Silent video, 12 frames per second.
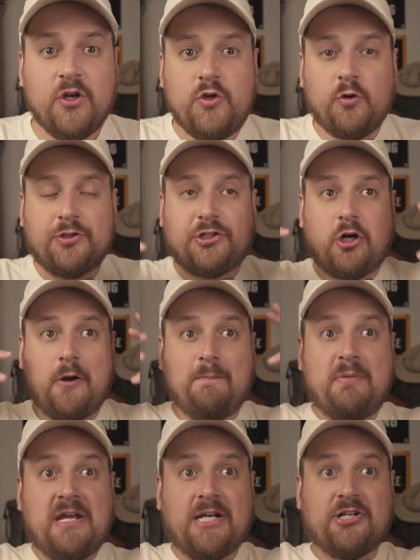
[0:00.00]
you'll start
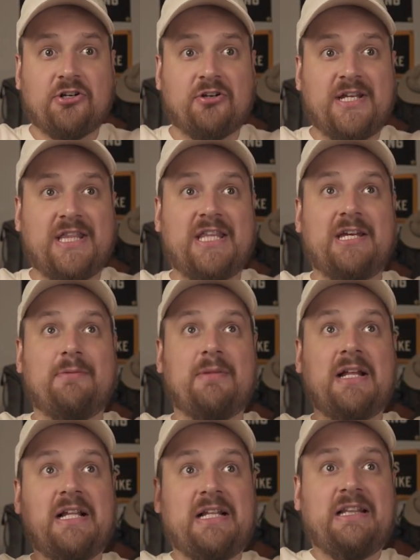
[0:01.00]
picturing them
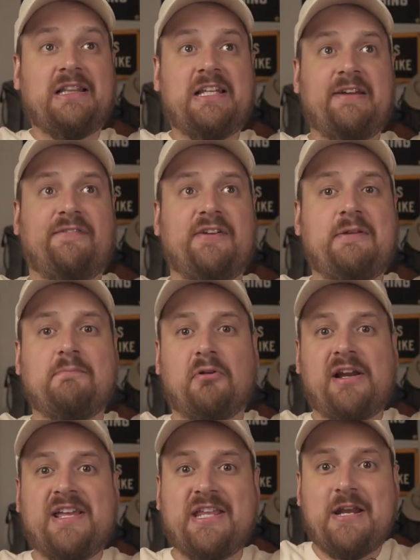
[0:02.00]
living,
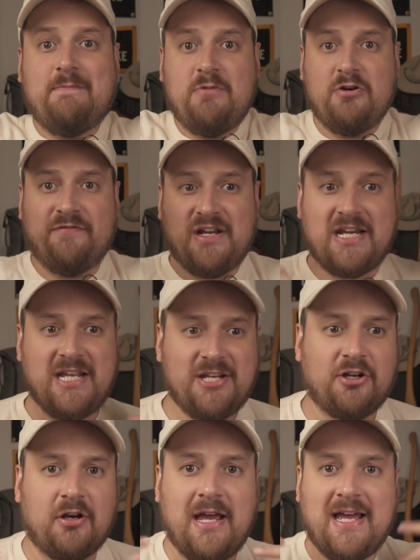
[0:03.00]
breathing, moving in
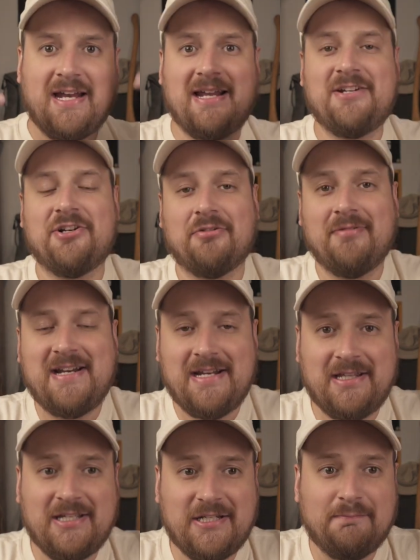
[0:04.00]
your head as you're
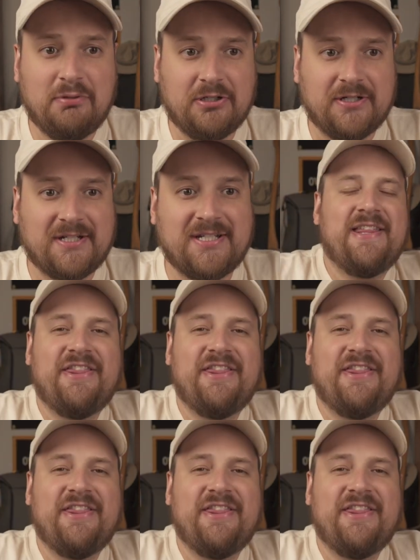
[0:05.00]
reading these books.